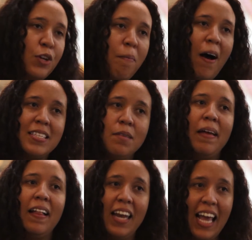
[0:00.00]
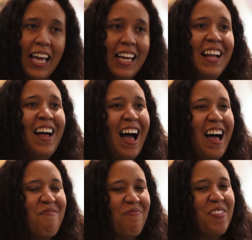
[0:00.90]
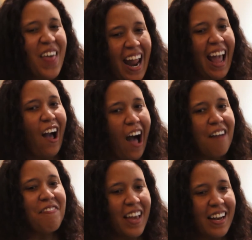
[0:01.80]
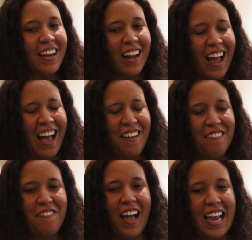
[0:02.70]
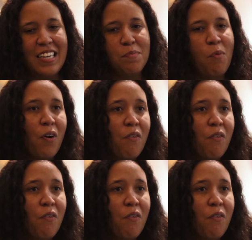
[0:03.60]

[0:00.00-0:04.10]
a new possibility um, that I often uh, find more